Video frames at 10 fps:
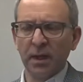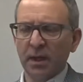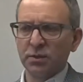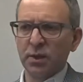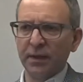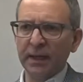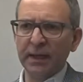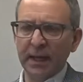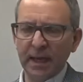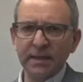So I think
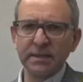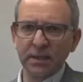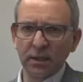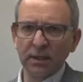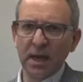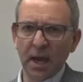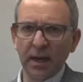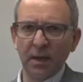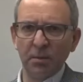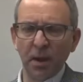it is still tying
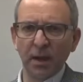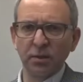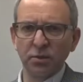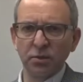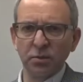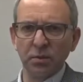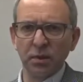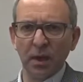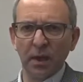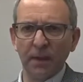it back to
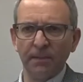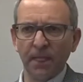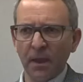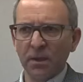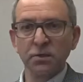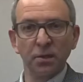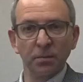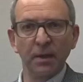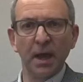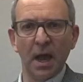uh,
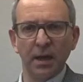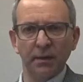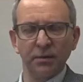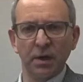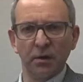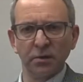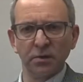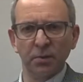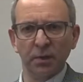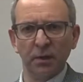some kind of
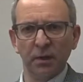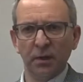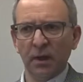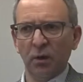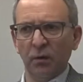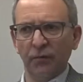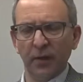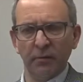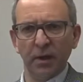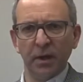charitable or
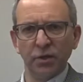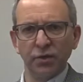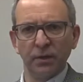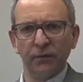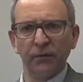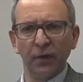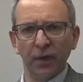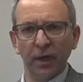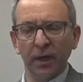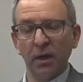foundation
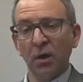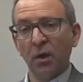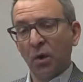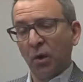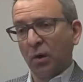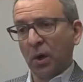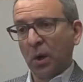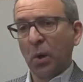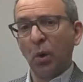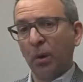funding or a
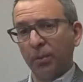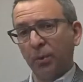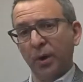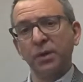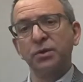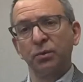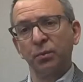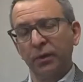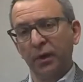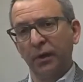cooperation
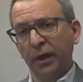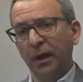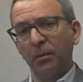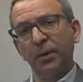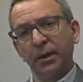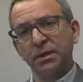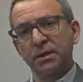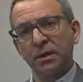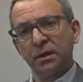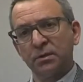with other companies
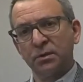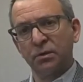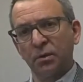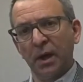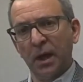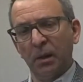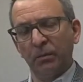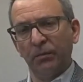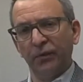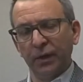to help
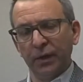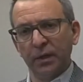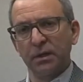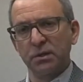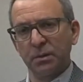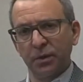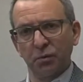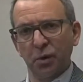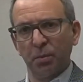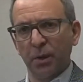fund some of the
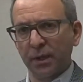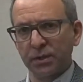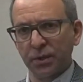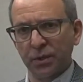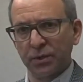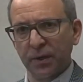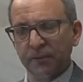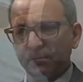robotic surgery.